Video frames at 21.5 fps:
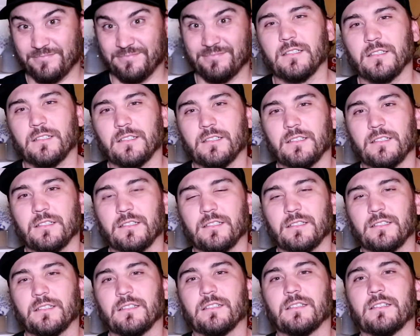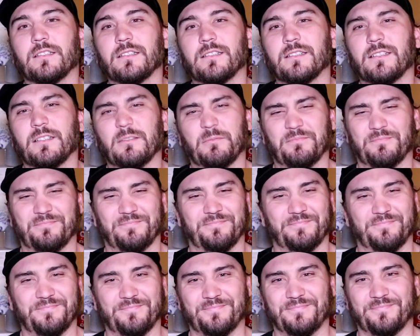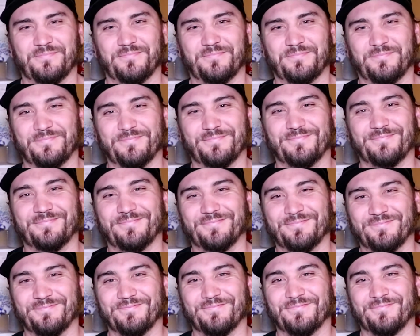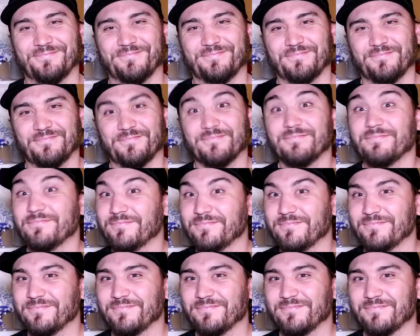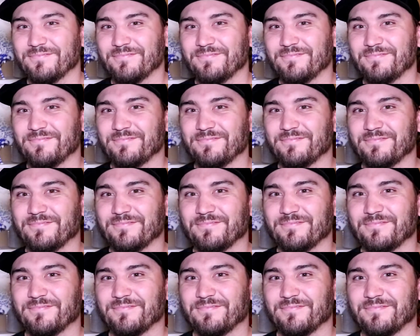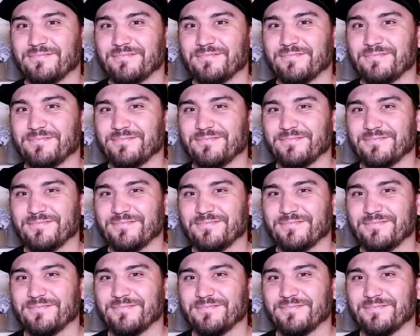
What's the difference between a single action only and a single double action?